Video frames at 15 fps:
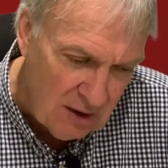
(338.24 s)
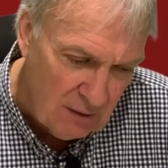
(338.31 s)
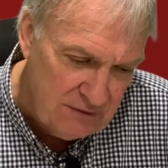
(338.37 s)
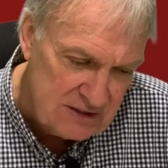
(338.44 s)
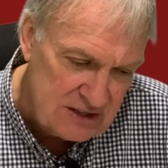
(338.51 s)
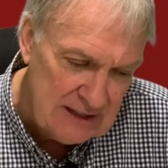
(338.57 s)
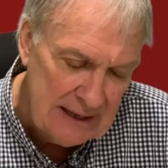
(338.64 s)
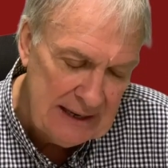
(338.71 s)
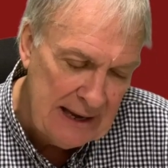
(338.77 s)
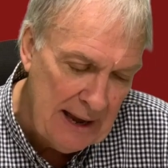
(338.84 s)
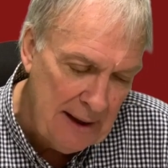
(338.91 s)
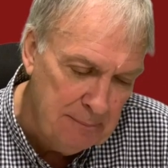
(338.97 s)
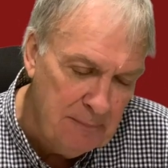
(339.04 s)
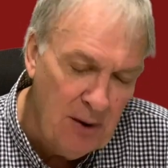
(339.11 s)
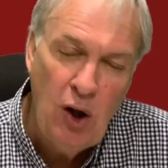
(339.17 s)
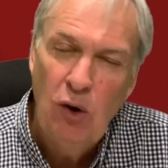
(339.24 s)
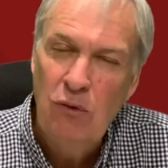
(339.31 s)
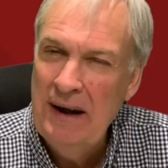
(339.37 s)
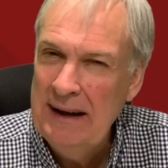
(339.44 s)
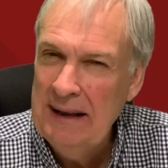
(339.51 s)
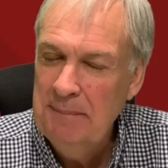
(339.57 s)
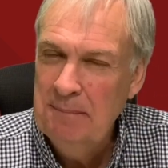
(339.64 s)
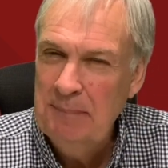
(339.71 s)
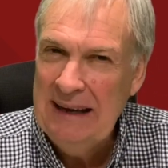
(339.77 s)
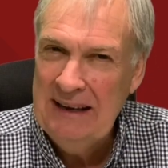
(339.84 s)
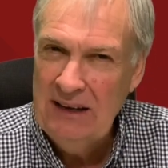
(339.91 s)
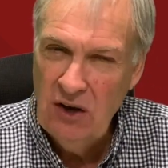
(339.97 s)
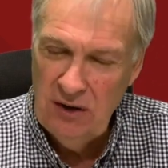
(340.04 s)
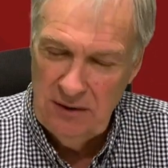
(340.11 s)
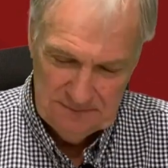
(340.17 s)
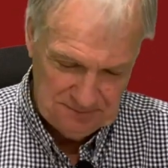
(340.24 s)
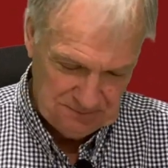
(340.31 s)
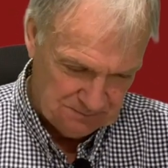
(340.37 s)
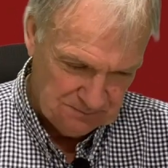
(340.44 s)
obviously already beaten